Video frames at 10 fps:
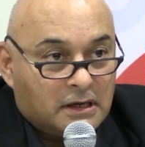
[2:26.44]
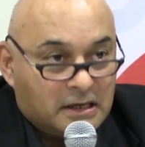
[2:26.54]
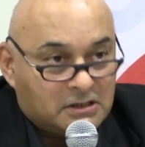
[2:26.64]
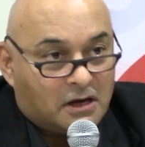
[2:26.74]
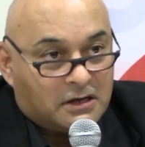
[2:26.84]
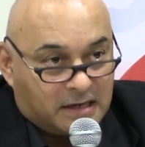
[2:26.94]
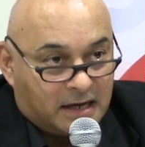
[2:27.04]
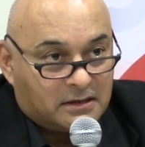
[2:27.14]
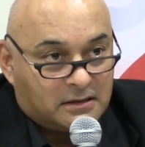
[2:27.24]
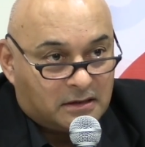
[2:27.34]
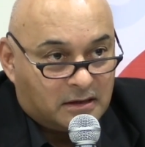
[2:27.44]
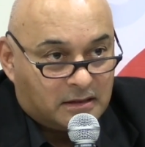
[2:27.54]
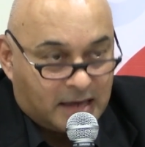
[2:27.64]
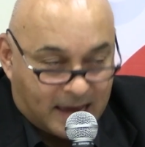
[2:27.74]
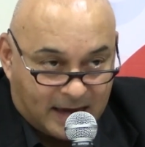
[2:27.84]
is our debt,
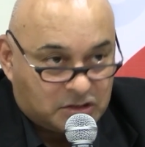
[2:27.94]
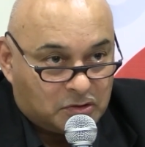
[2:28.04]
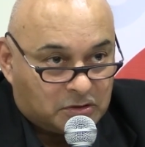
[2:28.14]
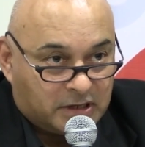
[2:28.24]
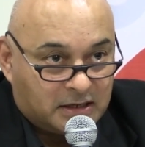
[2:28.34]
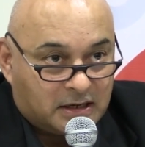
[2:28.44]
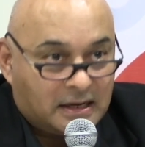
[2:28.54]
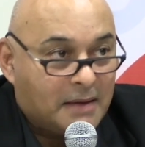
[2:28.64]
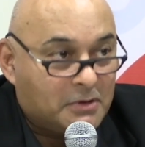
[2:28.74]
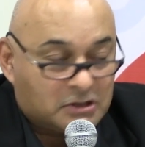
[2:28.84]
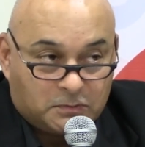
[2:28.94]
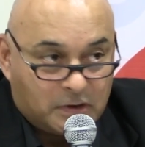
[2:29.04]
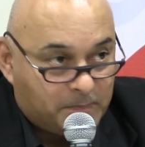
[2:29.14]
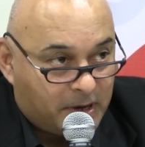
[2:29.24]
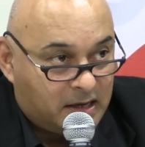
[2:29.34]
the actual debt, and how much do
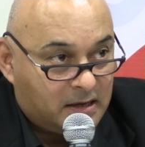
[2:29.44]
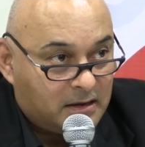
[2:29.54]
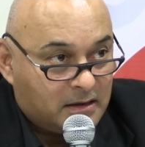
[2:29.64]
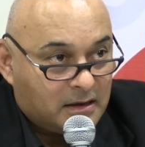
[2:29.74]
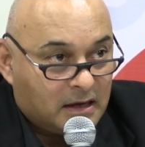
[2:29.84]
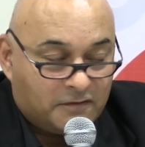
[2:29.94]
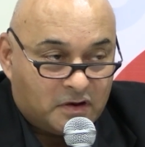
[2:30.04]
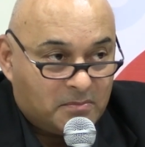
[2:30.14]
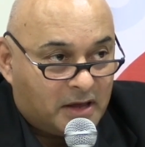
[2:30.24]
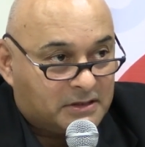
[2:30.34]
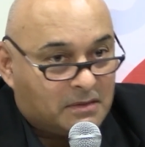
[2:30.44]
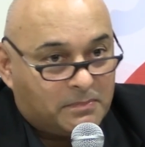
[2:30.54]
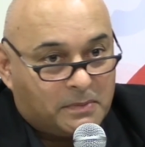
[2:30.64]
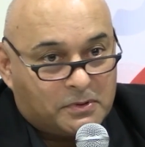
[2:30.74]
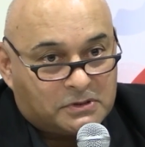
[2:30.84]
we pay every month? Some
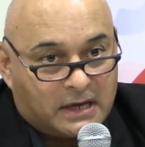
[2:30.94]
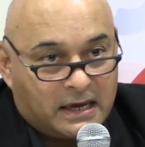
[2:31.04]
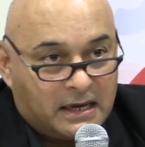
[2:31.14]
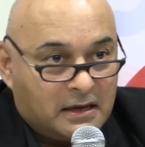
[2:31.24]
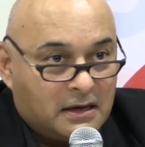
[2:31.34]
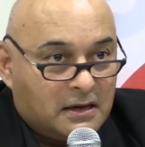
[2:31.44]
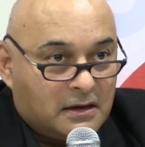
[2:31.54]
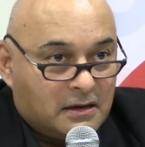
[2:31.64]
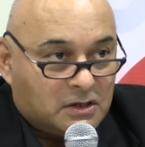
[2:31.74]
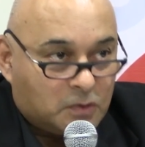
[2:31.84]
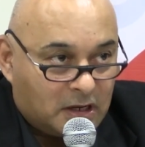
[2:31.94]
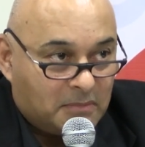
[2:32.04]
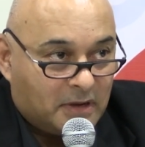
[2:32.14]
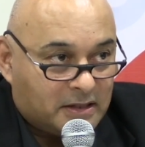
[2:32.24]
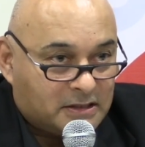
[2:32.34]
people say 20
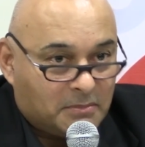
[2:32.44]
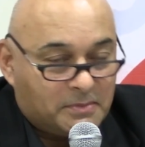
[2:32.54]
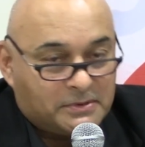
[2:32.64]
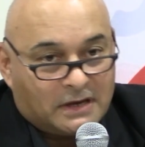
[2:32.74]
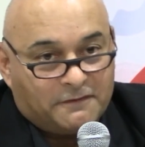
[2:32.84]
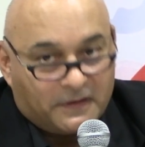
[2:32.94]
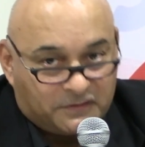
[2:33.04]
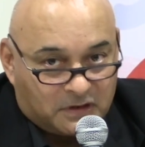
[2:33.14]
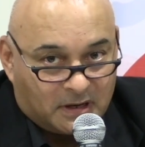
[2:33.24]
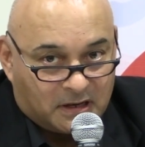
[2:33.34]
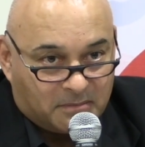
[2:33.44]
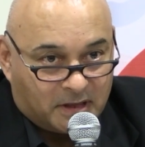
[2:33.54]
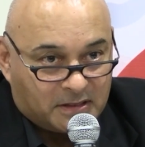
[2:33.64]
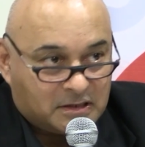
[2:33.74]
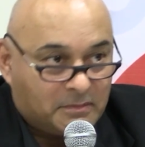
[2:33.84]
million, some people say 50 million a
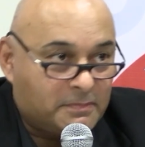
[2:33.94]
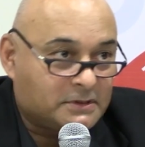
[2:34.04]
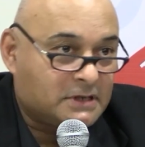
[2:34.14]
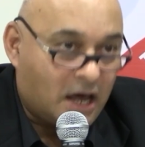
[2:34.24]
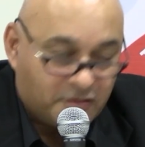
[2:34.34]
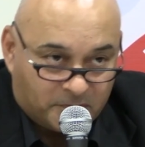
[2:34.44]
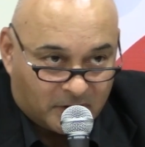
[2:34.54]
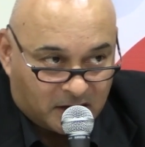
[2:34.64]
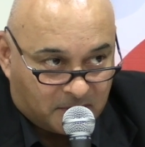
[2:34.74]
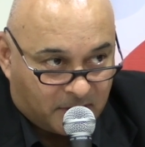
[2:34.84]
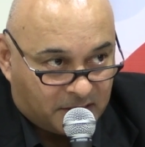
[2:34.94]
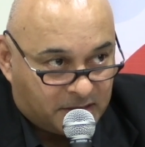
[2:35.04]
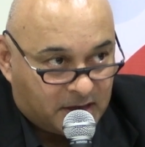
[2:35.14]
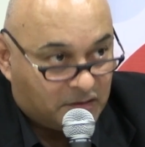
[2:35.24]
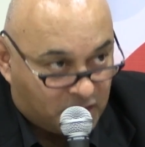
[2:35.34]
month, some people say 100 million a
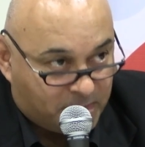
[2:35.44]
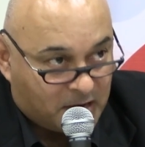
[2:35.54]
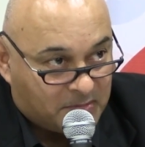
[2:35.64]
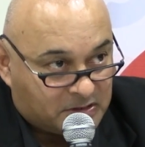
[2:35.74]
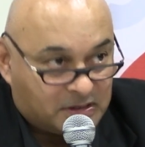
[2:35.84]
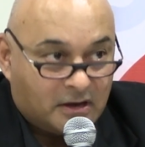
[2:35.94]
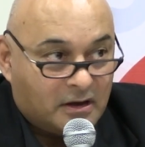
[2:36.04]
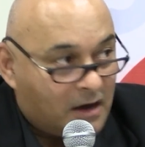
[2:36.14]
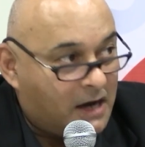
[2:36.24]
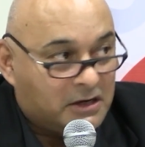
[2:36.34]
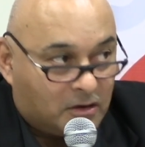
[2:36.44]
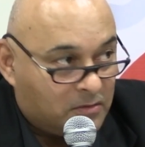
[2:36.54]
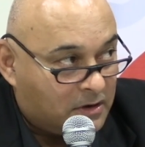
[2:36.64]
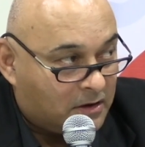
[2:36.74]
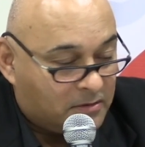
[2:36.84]
month in the repayments. I
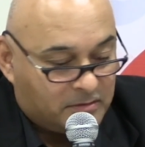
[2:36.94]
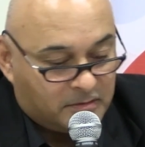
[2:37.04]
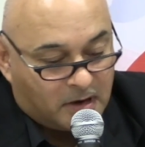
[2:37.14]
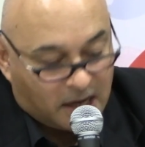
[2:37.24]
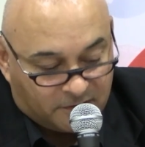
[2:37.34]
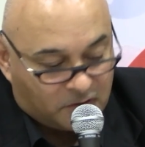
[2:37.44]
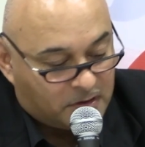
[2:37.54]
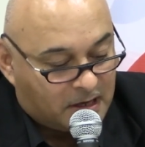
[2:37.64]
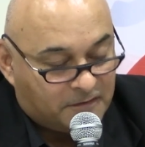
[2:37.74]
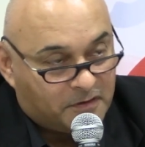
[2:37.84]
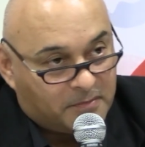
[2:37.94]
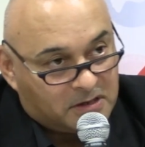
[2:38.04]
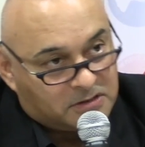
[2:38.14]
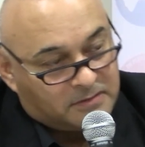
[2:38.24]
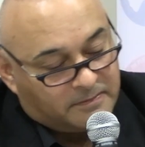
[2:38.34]
don't know. I haven't got that
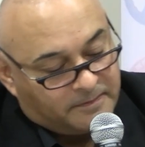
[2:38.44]
information.